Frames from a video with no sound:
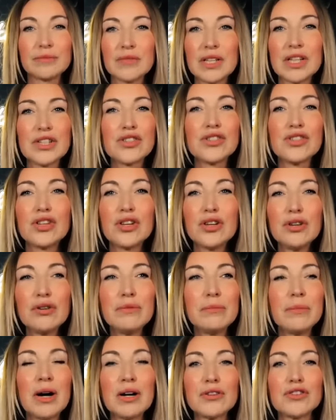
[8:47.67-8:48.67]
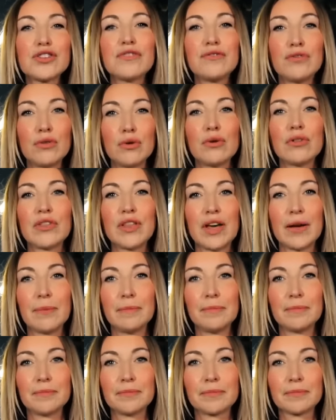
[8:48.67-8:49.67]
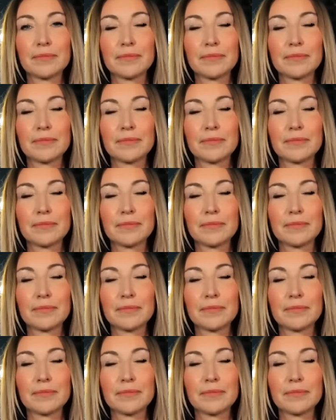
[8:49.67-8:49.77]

It's too much for them.